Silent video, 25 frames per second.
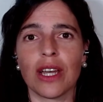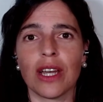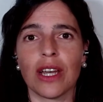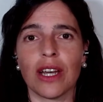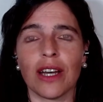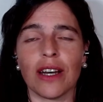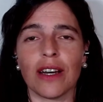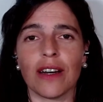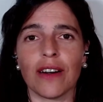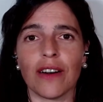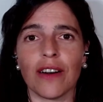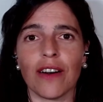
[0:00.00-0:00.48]

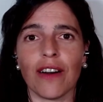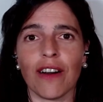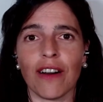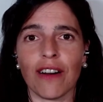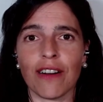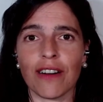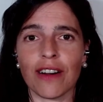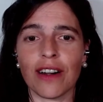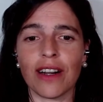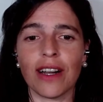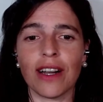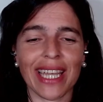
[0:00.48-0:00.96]
uh,
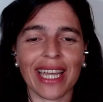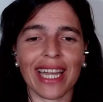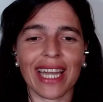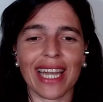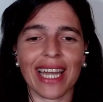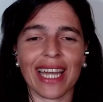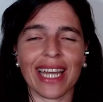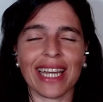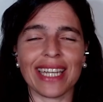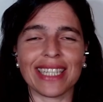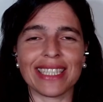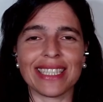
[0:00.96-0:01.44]
are
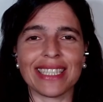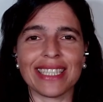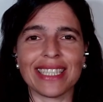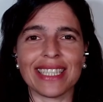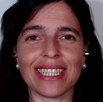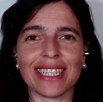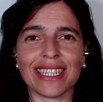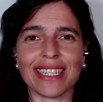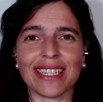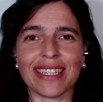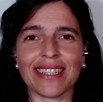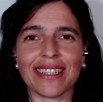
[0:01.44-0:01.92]
and
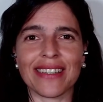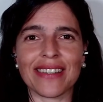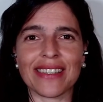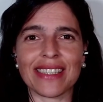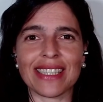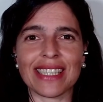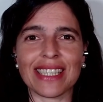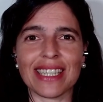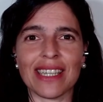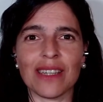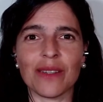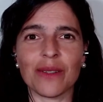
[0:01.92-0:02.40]
uh,
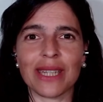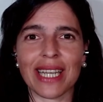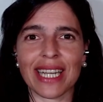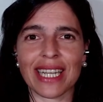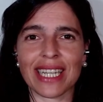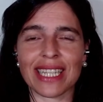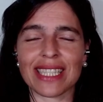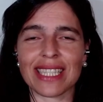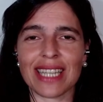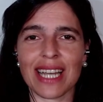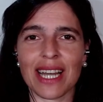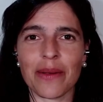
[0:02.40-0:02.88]
see you
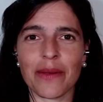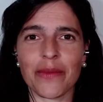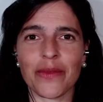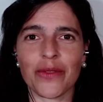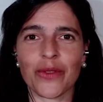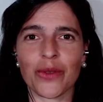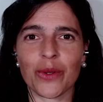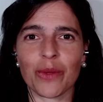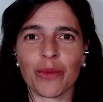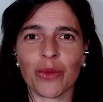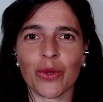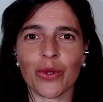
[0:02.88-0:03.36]
next time
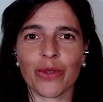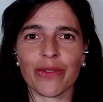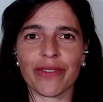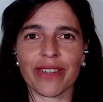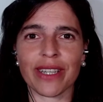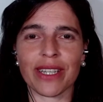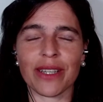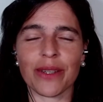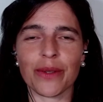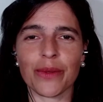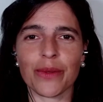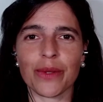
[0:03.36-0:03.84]
for more
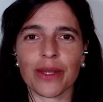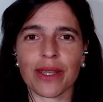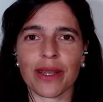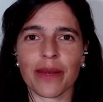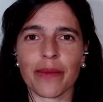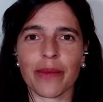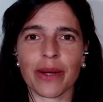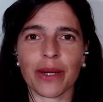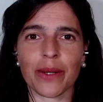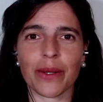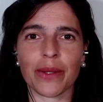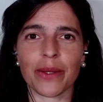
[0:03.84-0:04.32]
videos
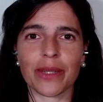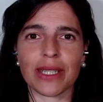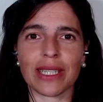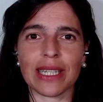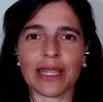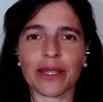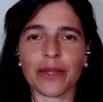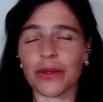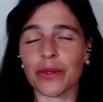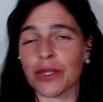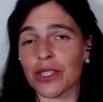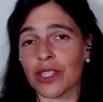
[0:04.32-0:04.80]
about
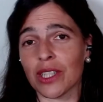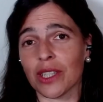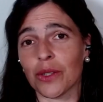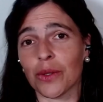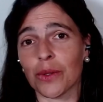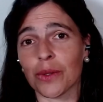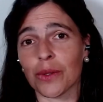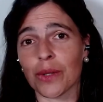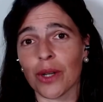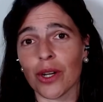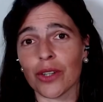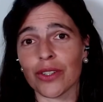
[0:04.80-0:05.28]
linguistic
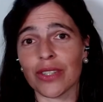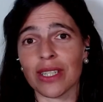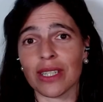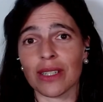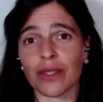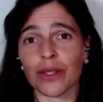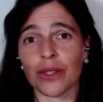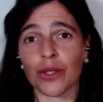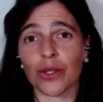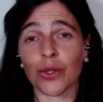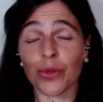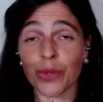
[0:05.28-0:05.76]
curiosi
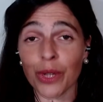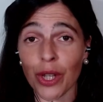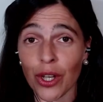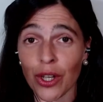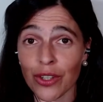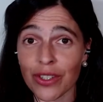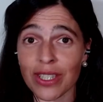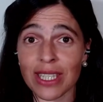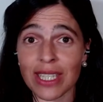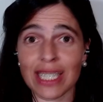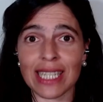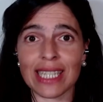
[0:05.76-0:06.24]

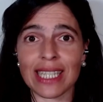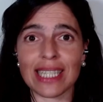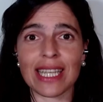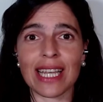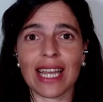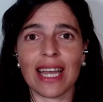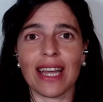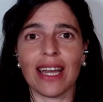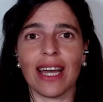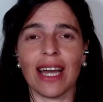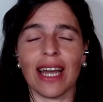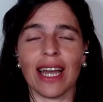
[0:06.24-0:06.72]
curiosities
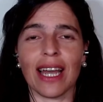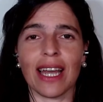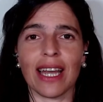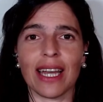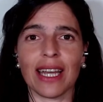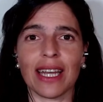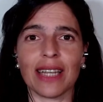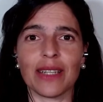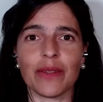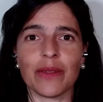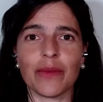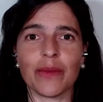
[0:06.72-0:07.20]

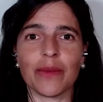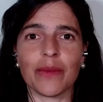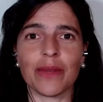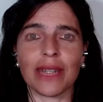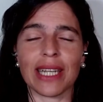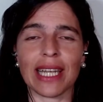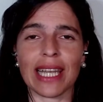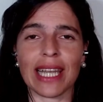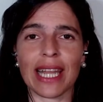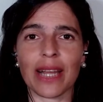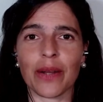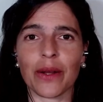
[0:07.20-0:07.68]
and
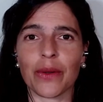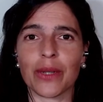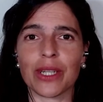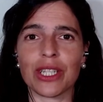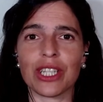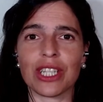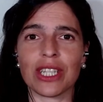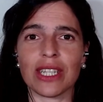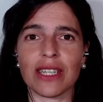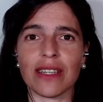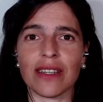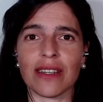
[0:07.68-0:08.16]

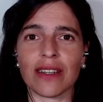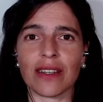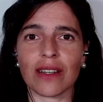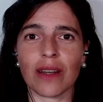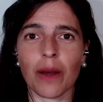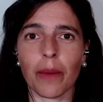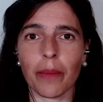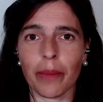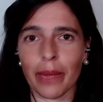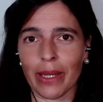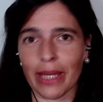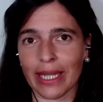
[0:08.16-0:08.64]
language
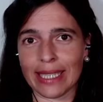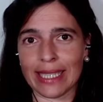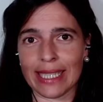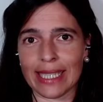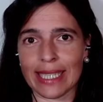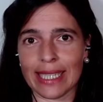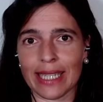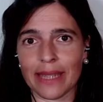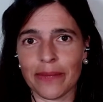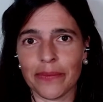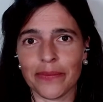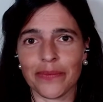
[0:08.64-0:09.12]

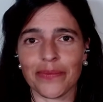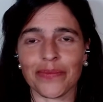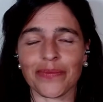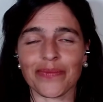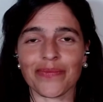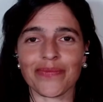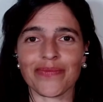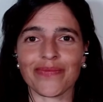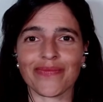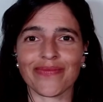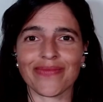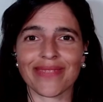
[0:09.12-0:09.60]
complexity.
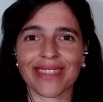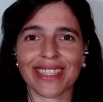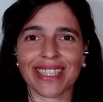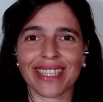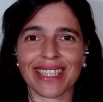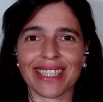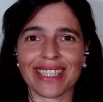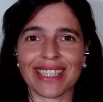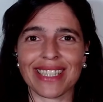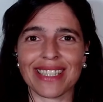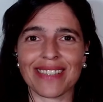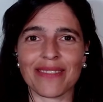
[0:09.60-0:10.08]

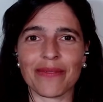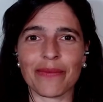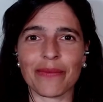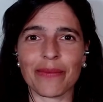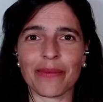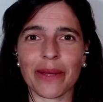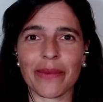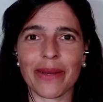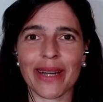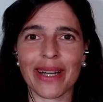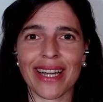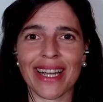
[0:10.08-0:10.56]

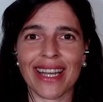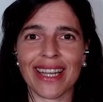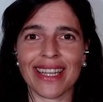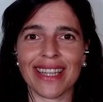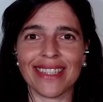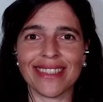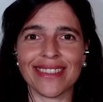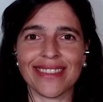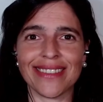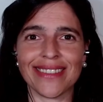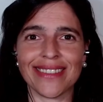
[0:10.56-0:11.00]
Bye bye!